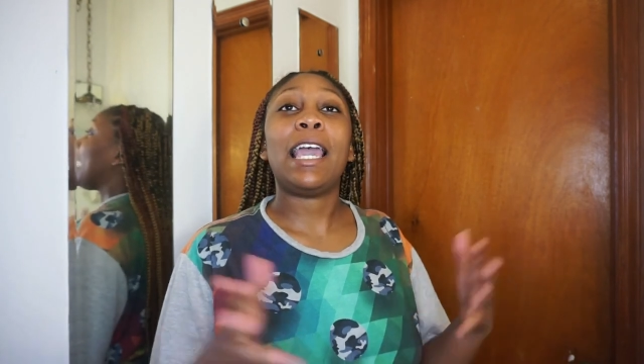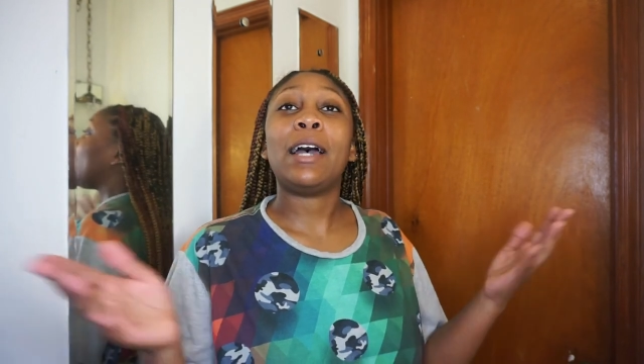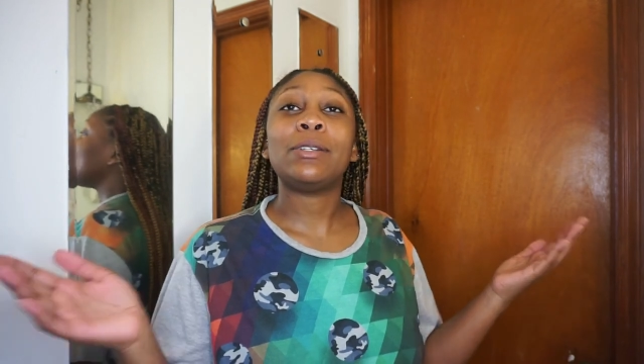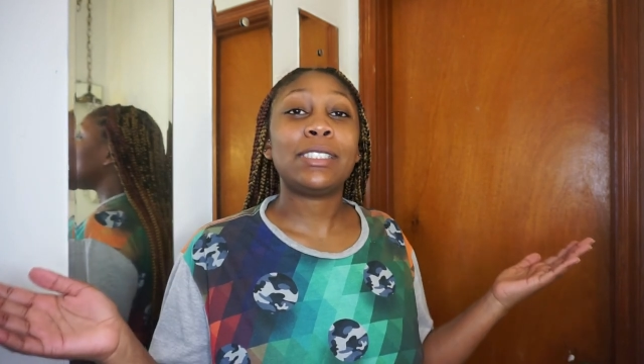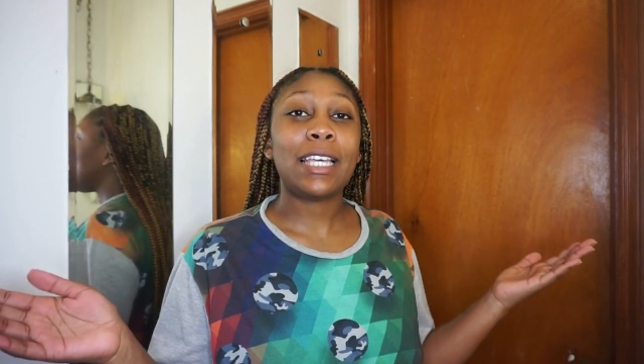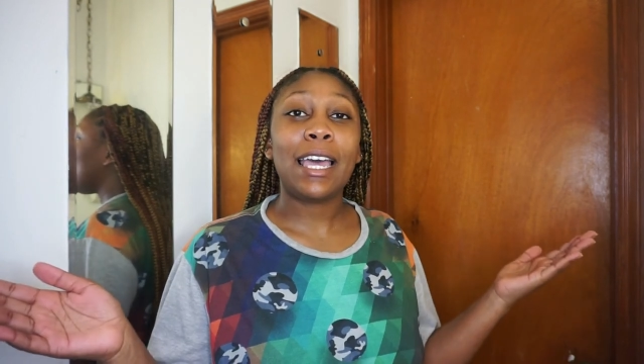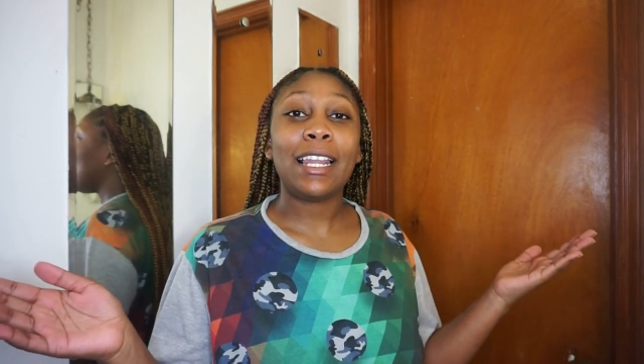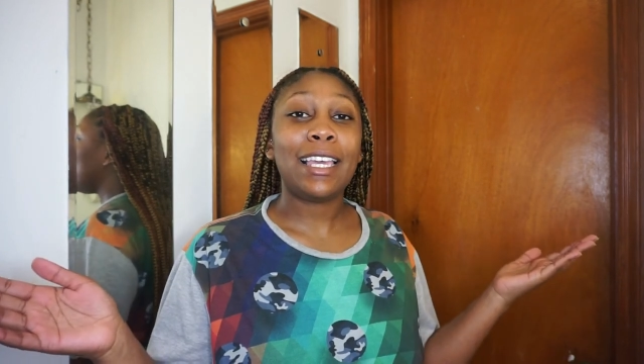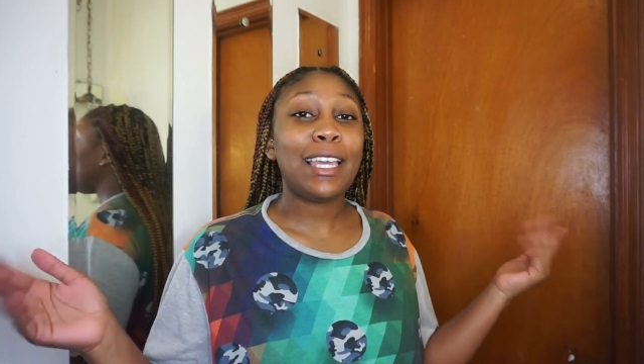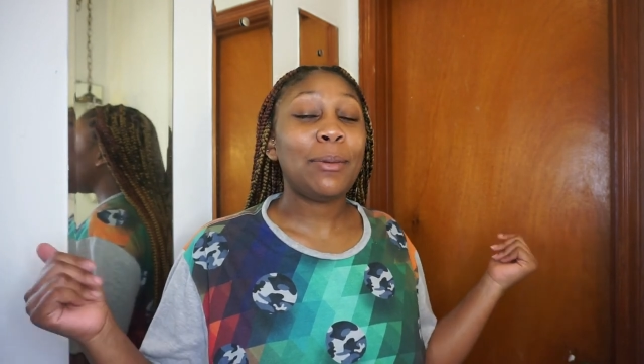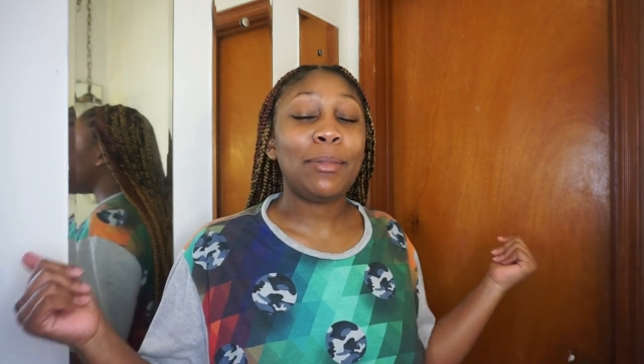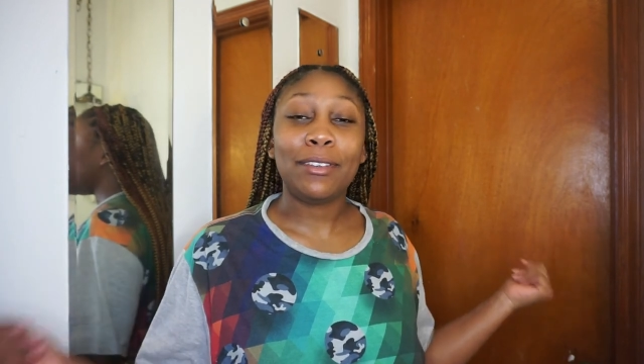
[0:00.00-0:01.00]
outside
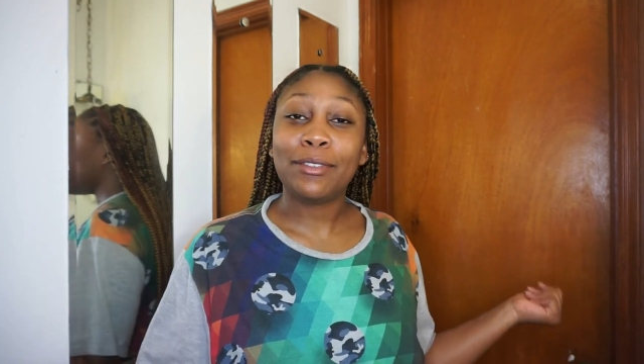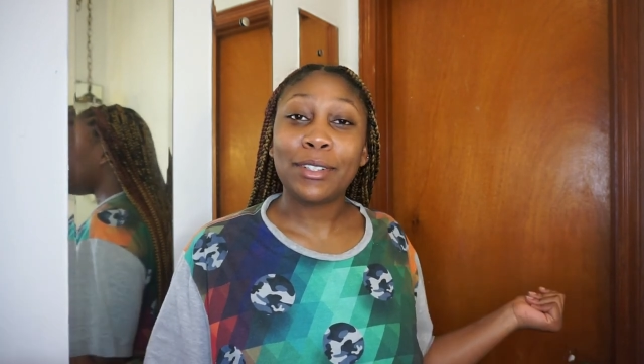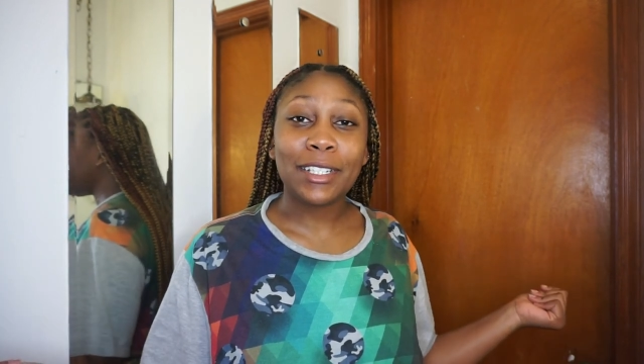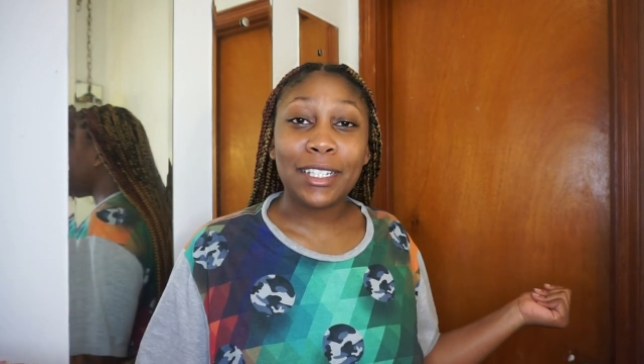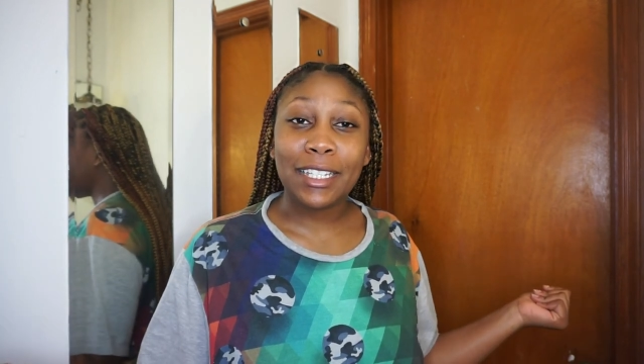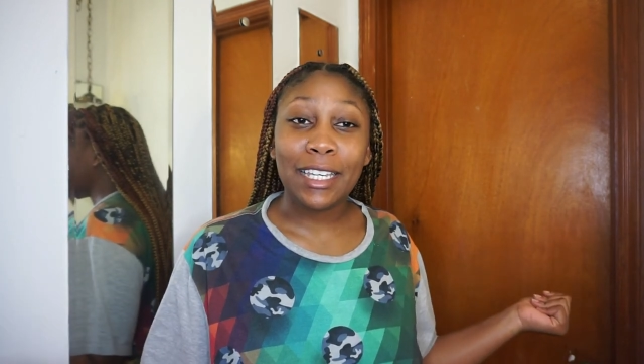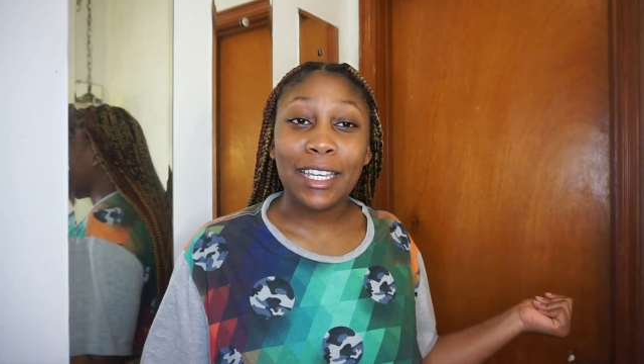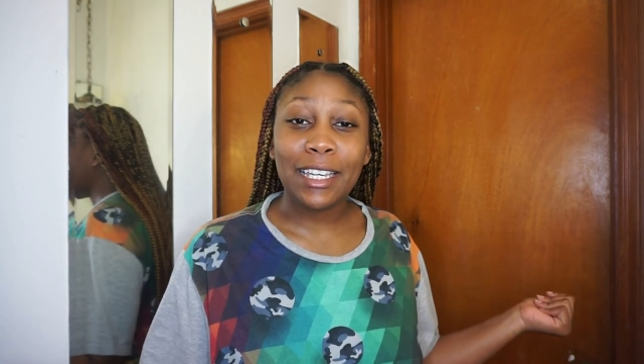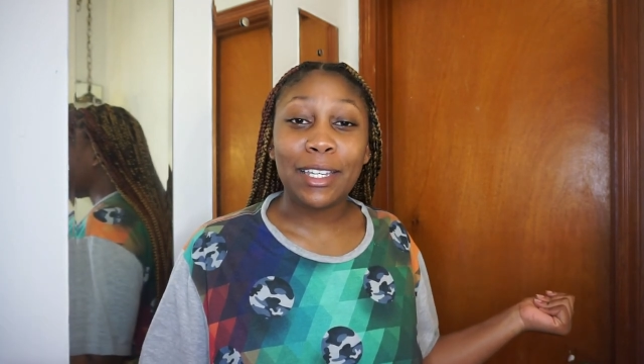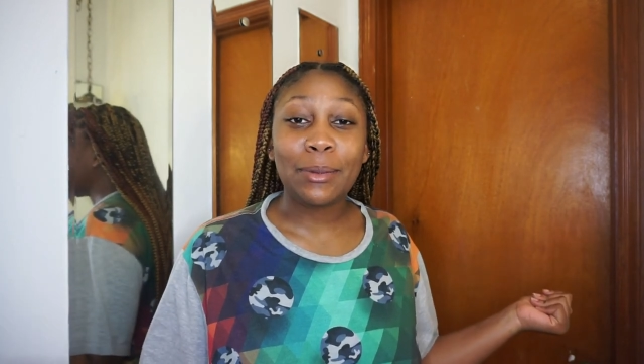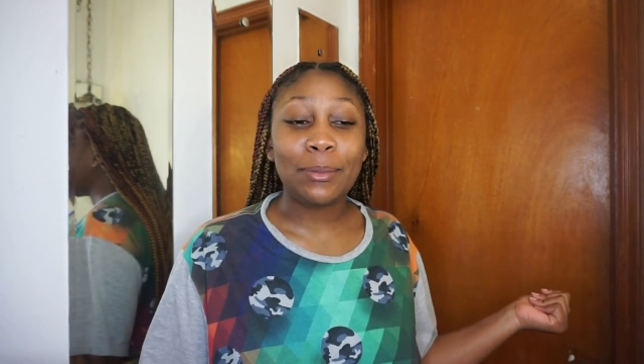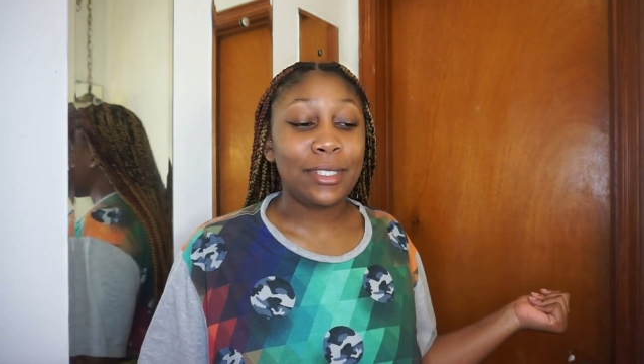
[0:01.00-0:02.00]
again, be free
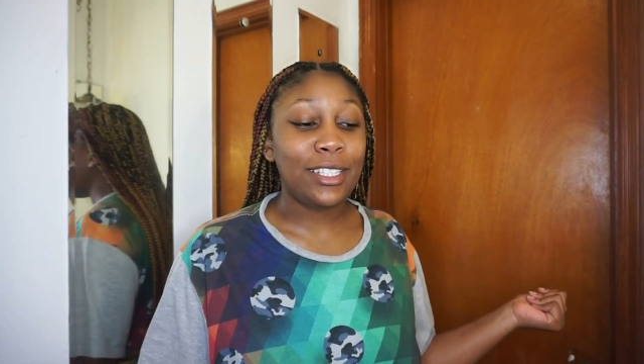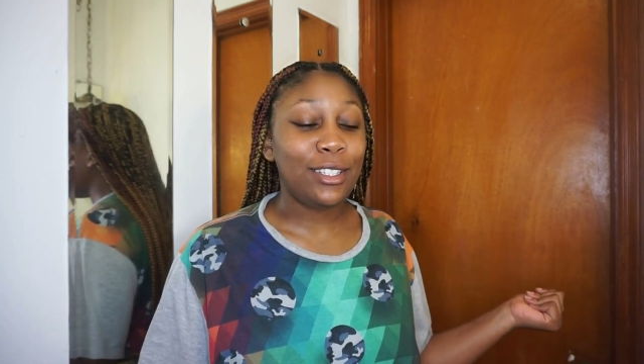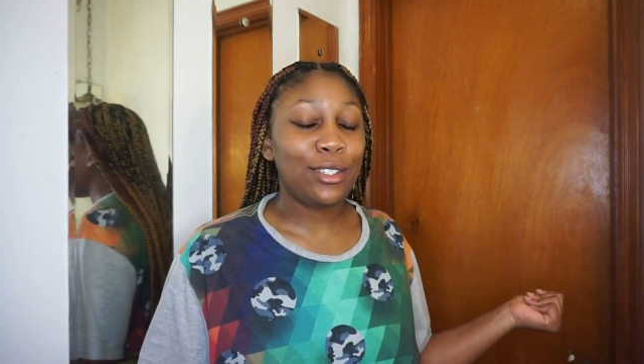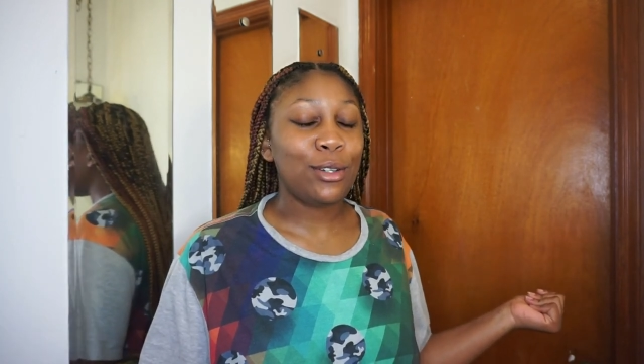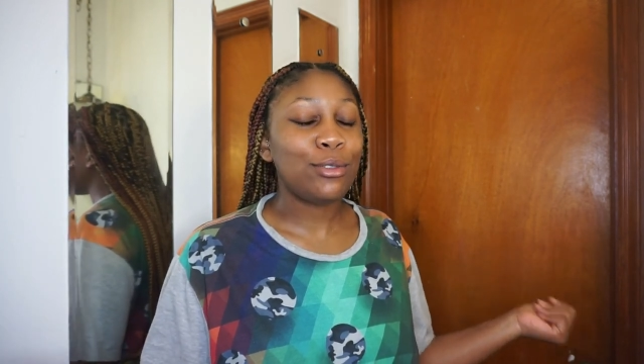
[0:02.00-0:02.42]
again. But, you know,